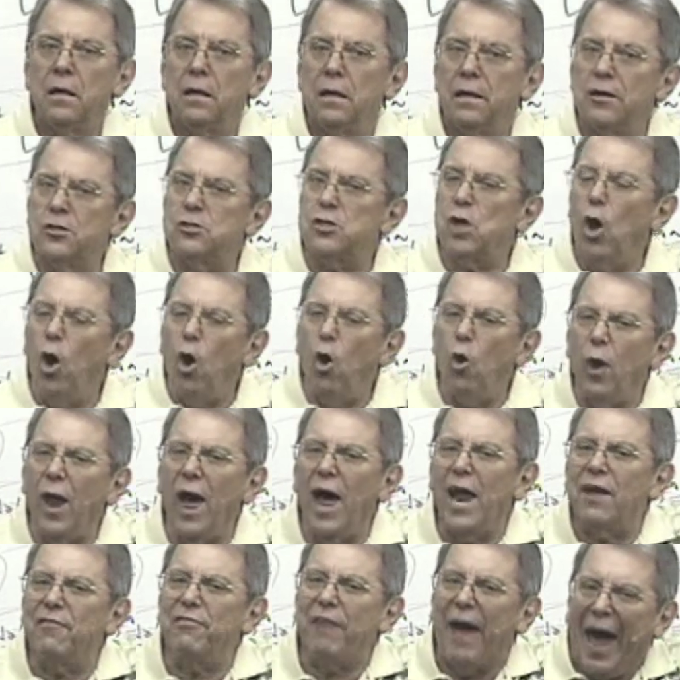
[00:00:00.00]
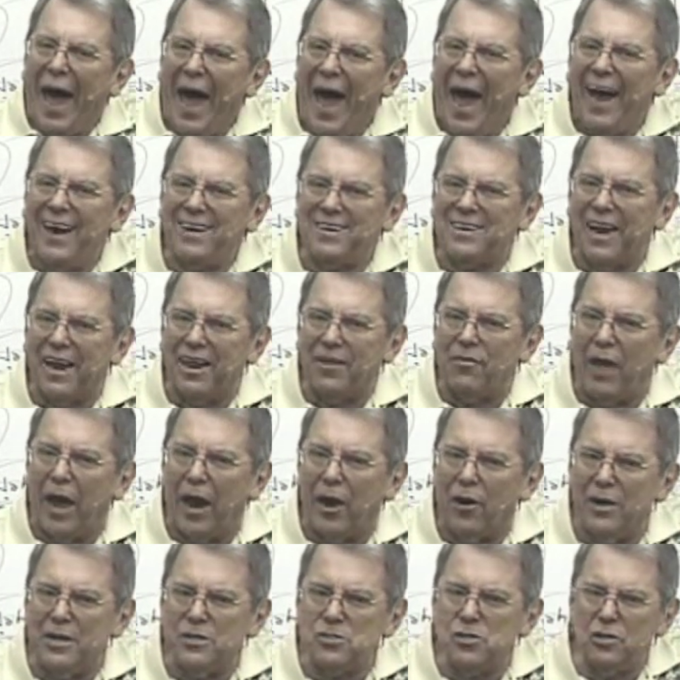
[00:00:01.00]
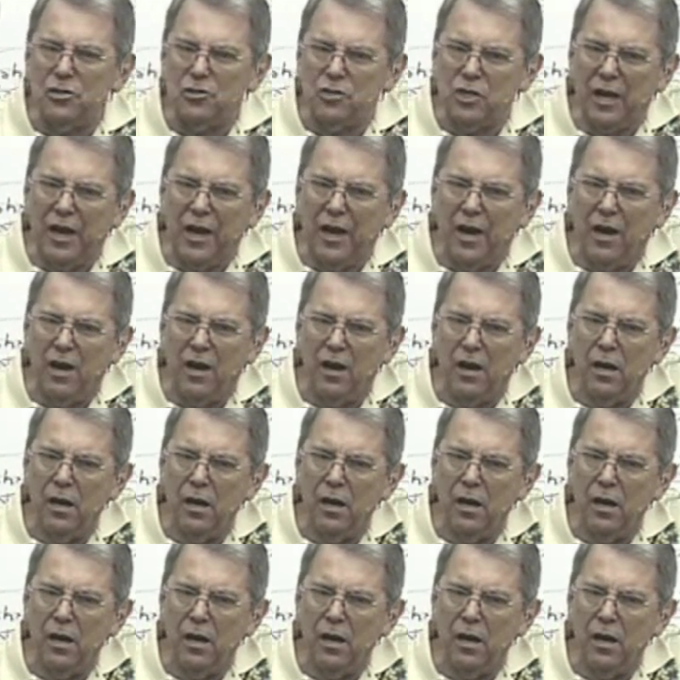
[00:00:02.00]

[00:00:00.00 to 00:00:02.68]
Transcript: there's a whole lot of acting there, isn't there?